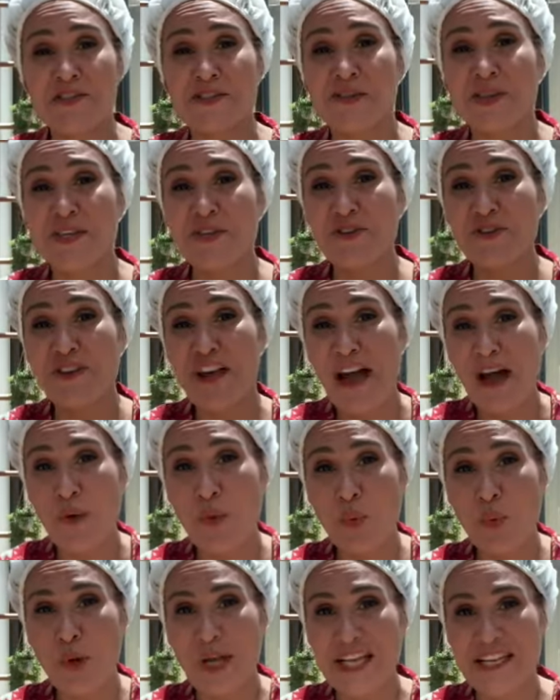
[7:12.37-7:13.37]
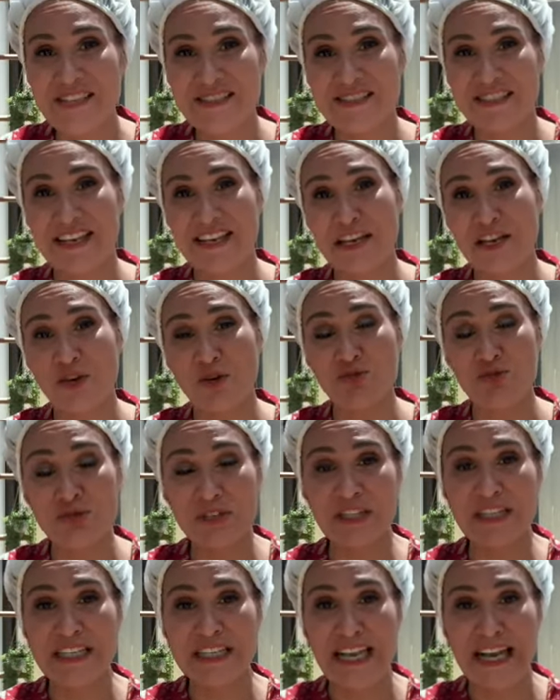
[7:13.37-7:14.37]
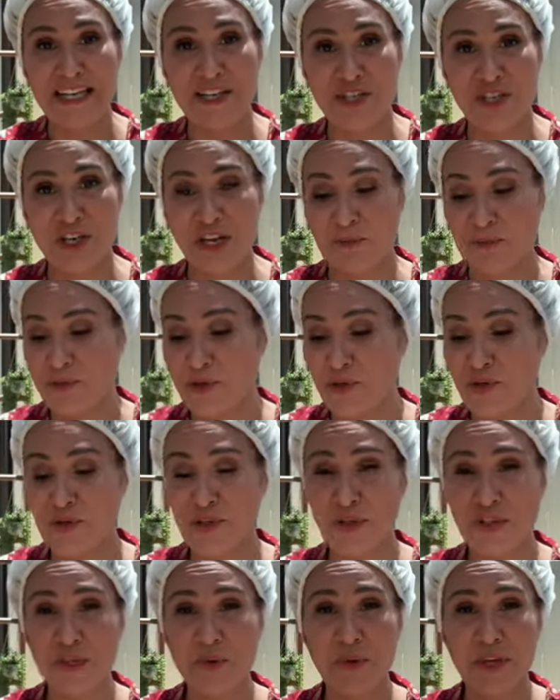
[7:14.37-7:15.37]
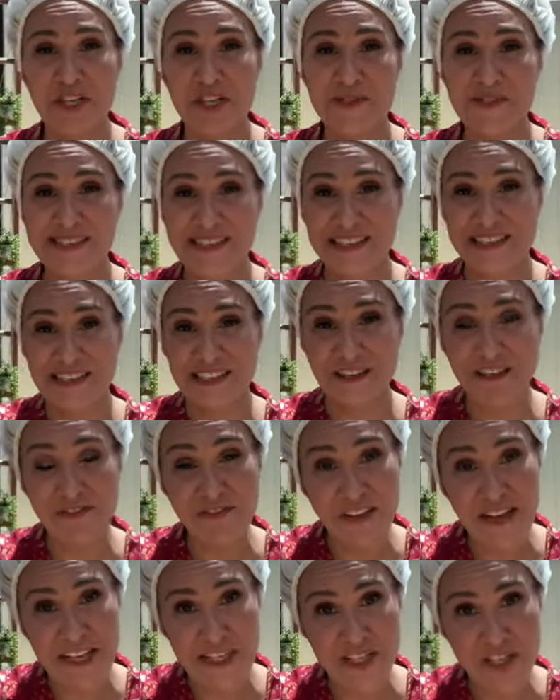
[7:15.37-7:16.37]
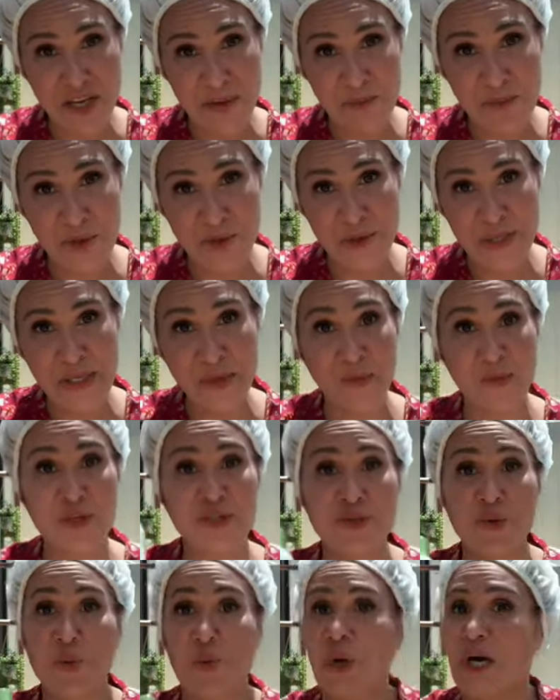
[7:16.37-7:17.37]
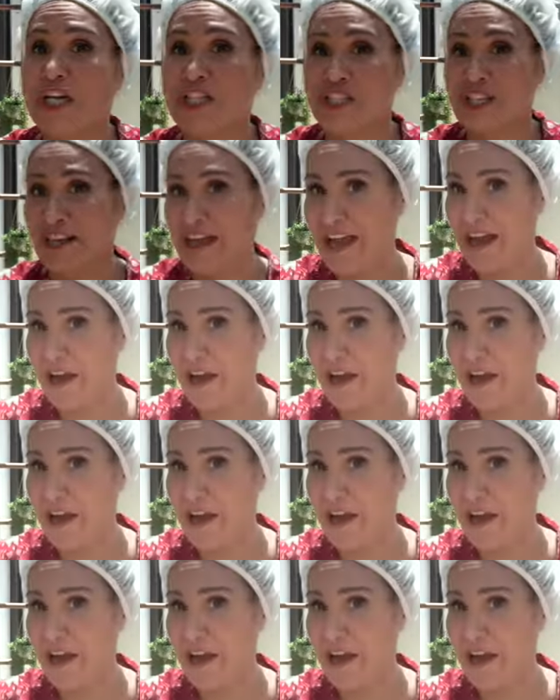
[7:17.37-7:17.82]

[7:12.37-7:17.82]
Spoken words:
so that you're not wasting your really nice shampoo. You're gonna wanna use a clarifying shampoo in order to wash it